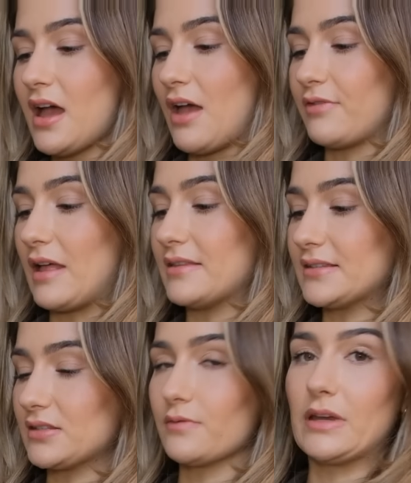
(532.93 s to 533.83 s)
I feel like this
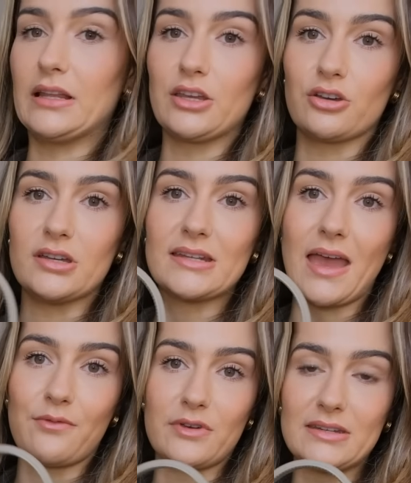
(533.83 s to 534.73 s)
is a really good
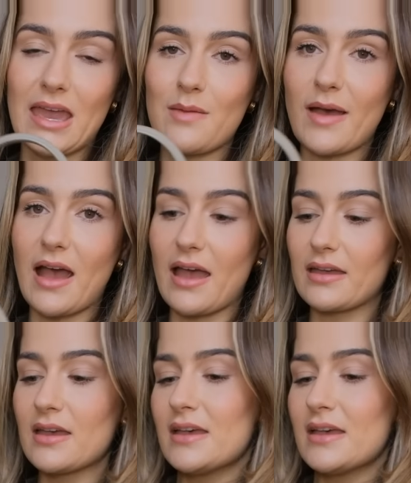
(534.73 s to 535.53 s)
everyday bag.